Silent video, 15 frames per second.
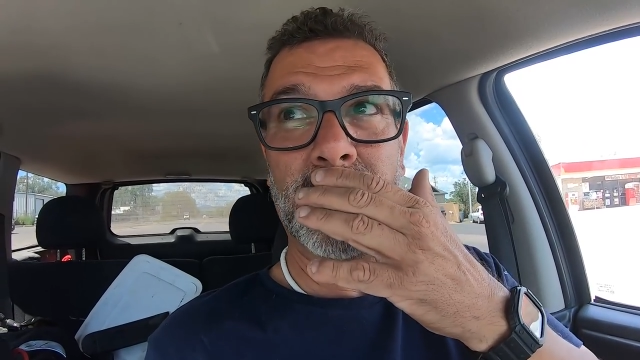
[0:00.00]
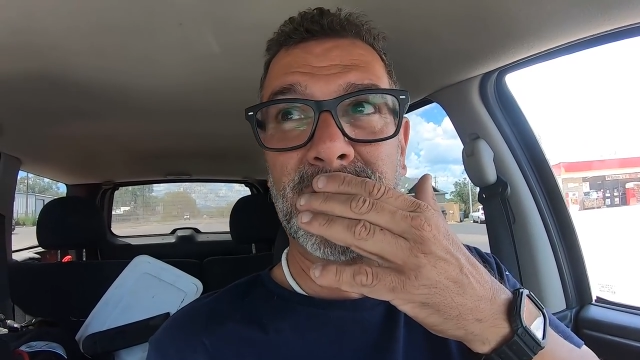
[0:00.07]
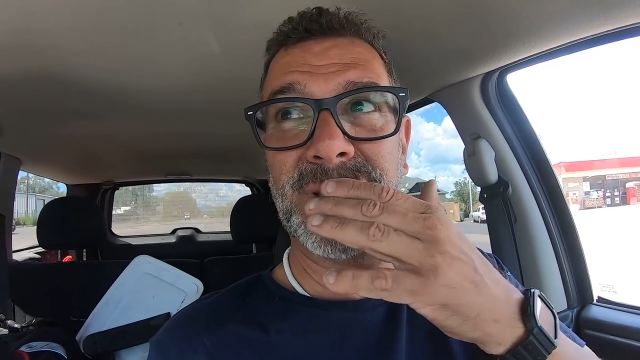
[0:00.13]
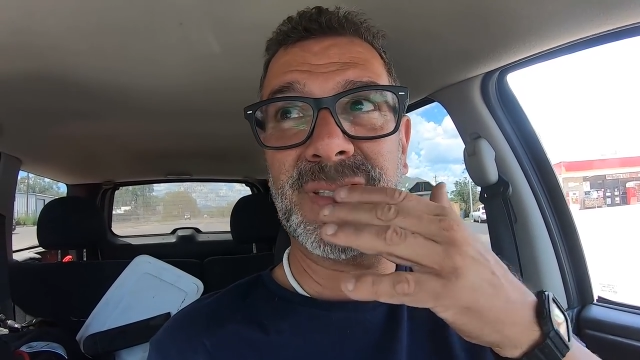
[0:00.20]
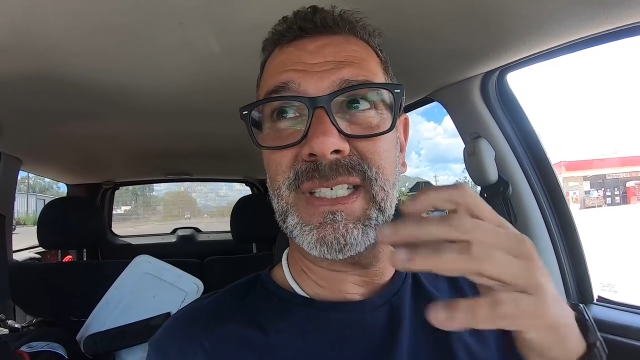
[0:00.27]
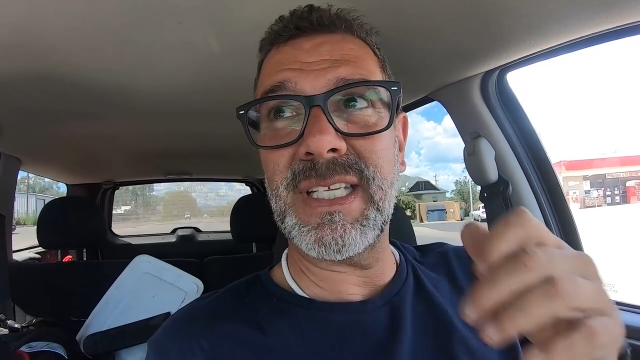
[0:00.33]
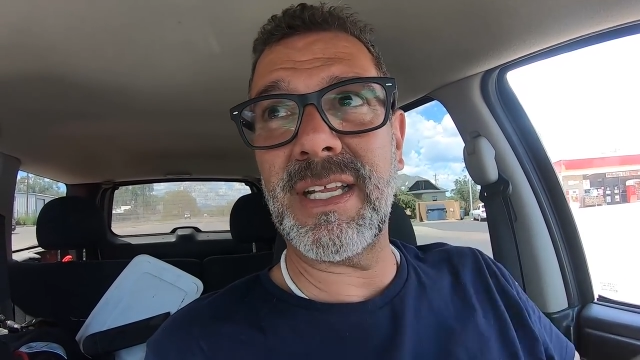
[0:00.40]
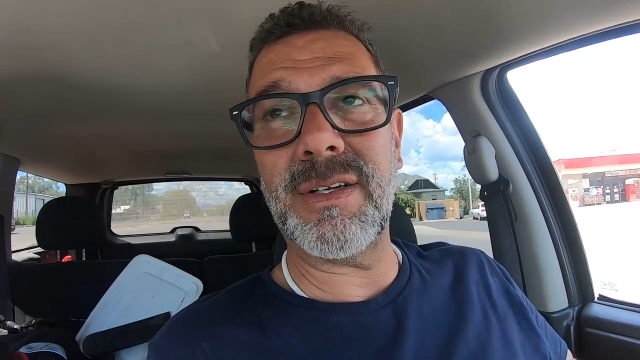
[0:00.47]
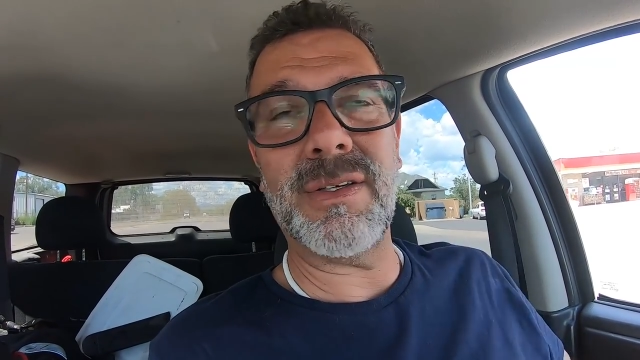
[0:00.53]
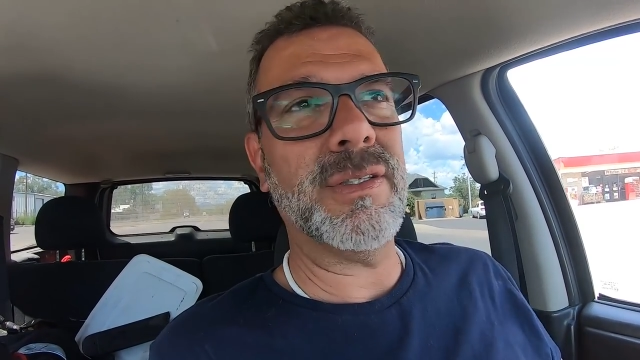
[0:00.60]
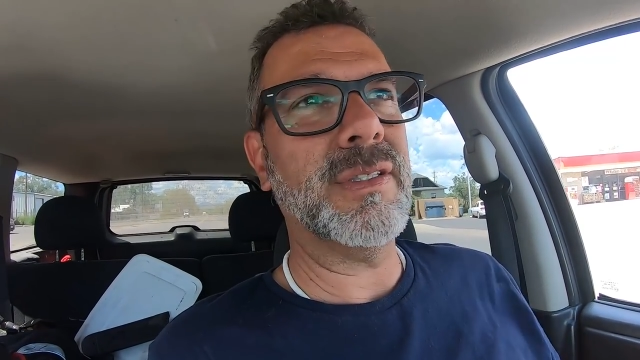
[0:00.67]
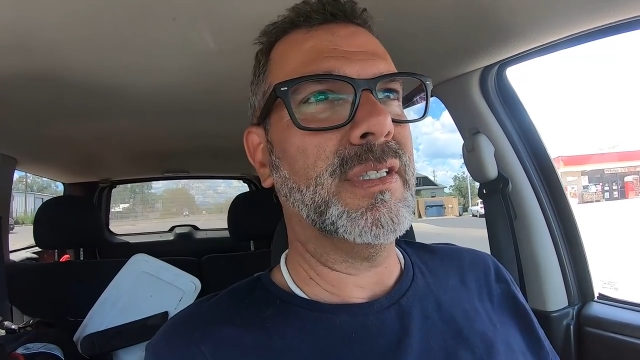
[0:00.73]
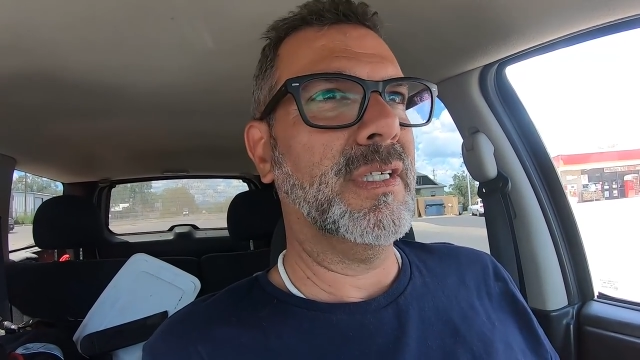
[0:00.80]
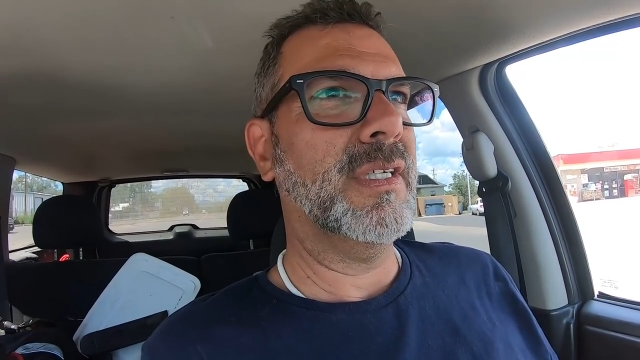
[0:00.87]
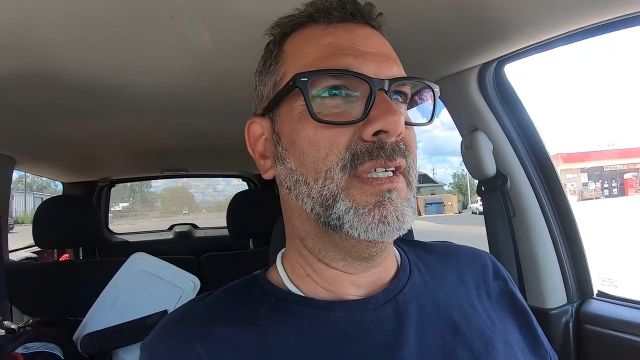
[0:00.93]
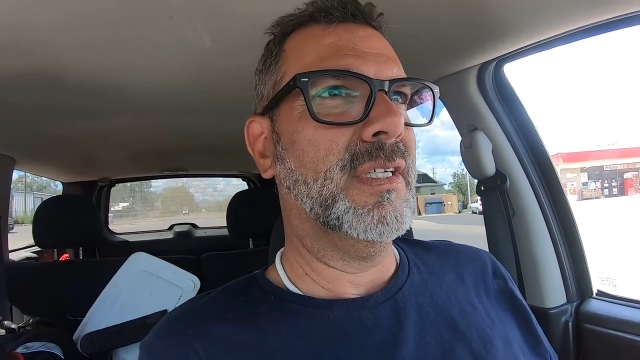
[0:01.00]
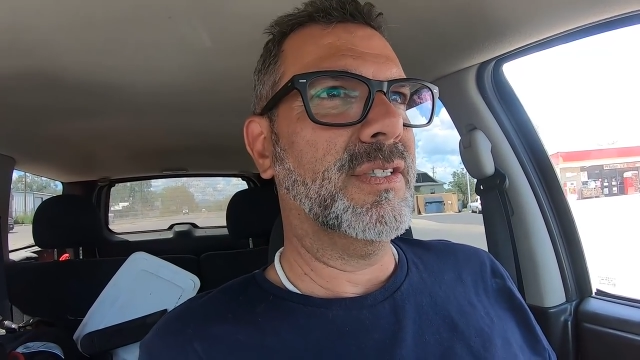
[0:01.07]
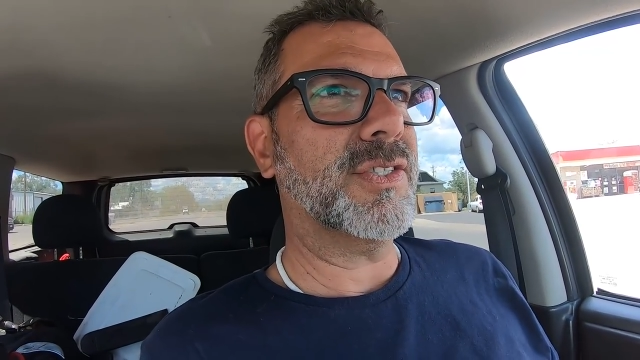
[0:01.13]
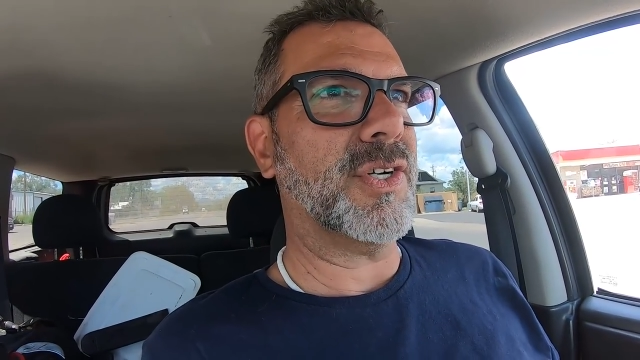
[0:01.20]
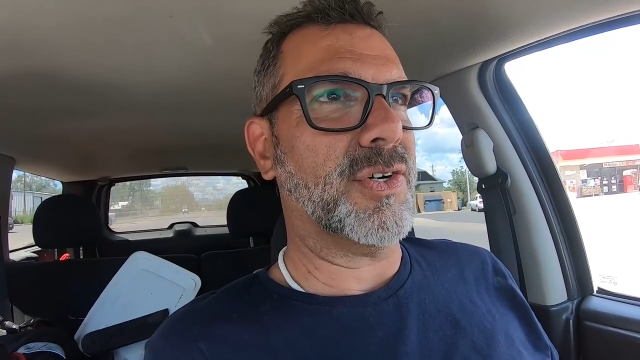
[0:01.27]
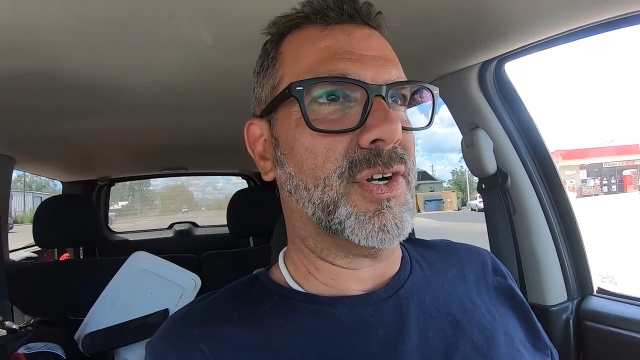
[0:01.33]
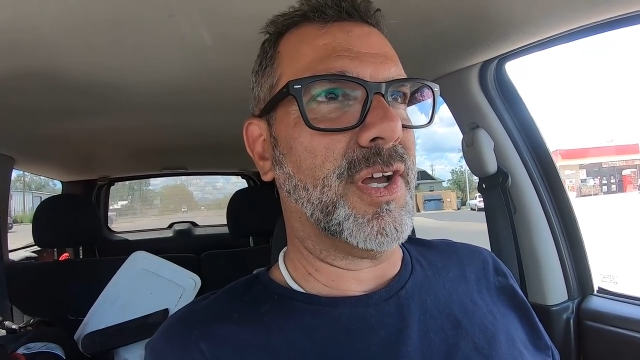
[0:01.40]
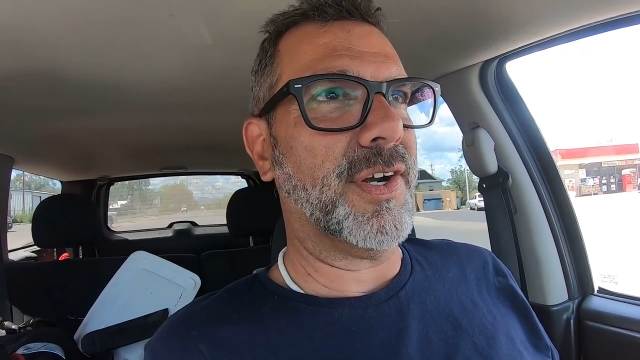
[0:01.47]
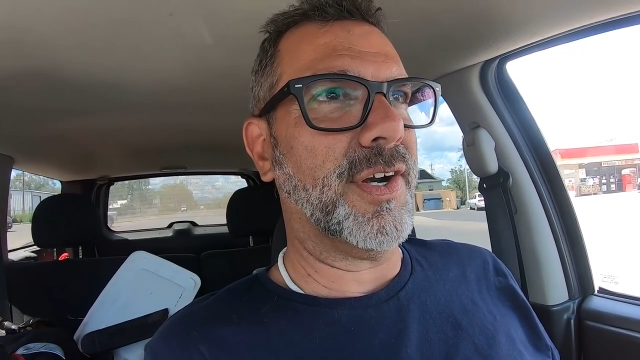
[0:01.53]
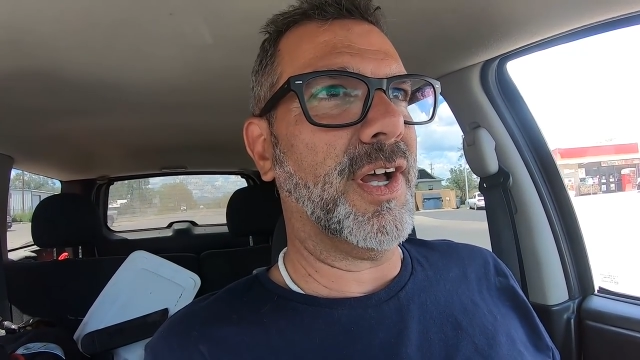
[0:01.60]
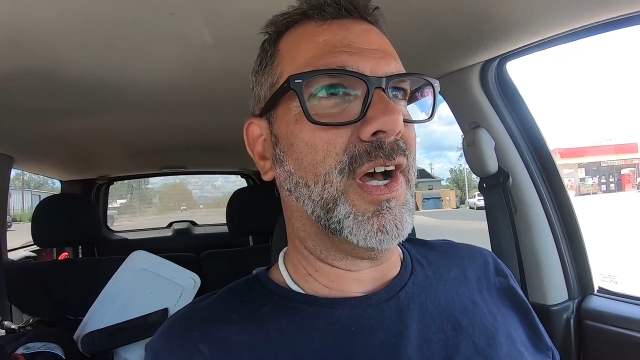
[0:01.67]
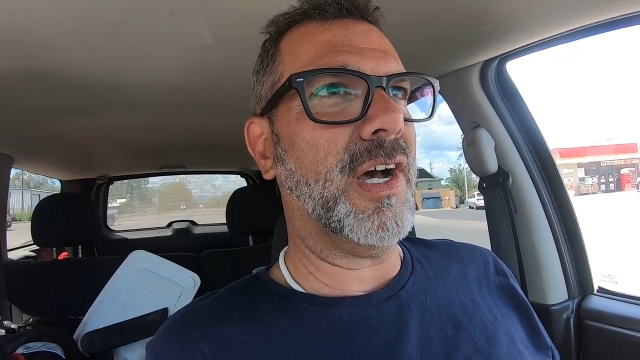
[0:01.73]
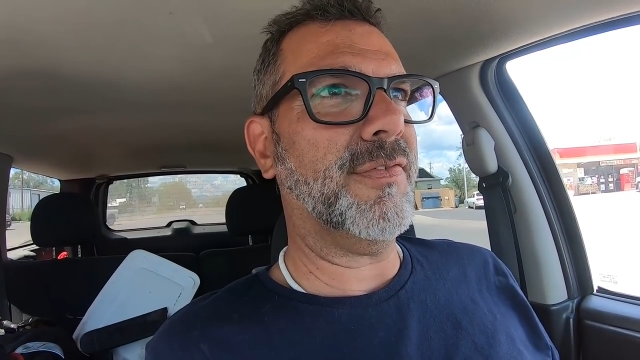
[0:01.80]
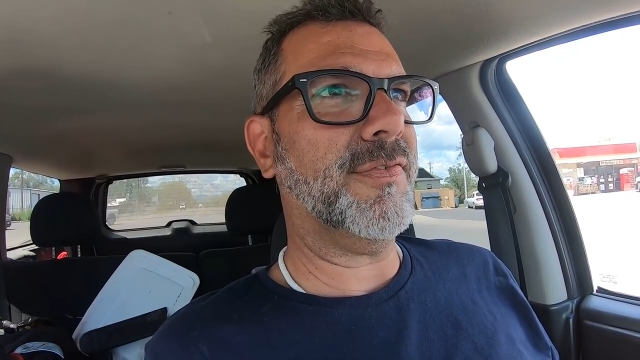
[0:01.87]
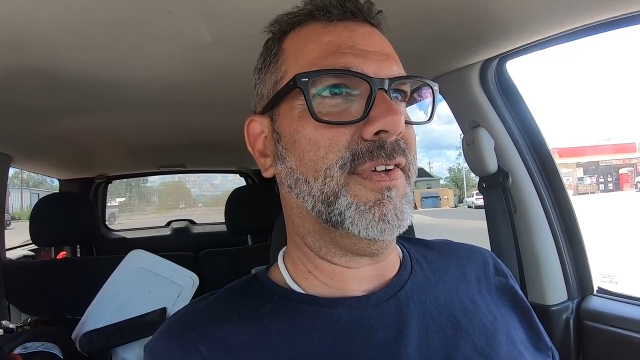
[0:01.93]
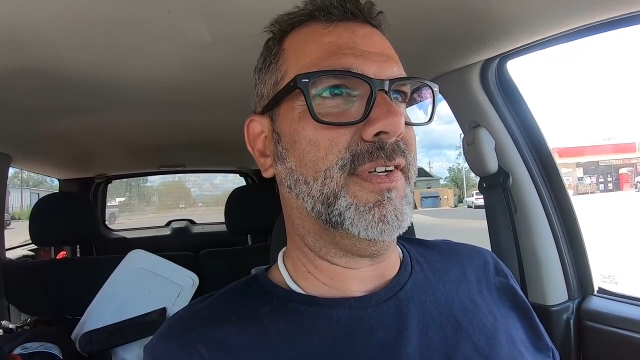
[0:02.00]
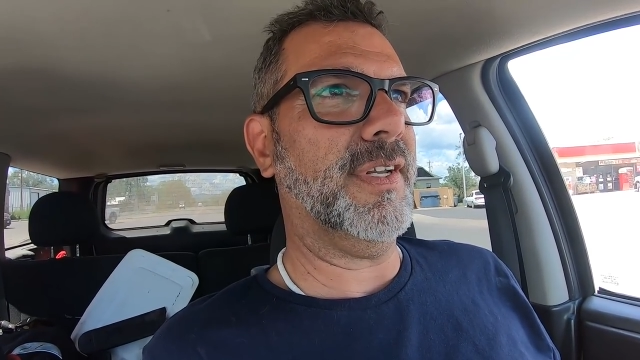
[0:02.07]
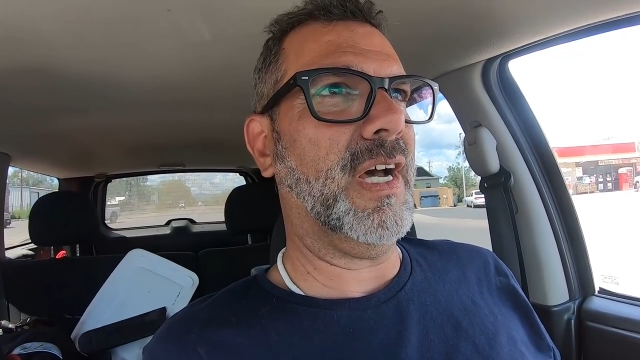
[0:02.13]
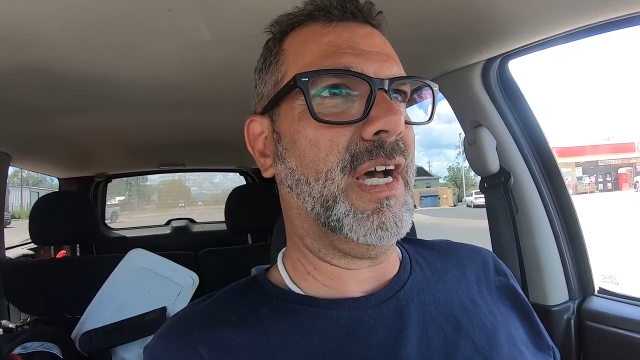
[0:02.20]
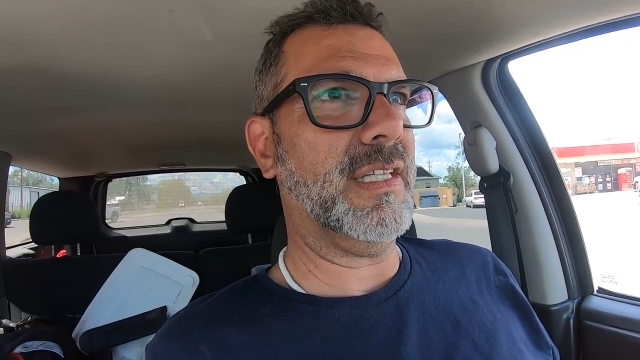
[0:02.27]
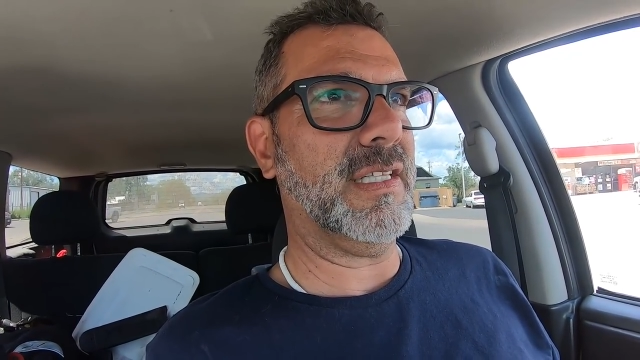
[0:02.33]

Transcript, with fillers: ones that'll turn on and off and not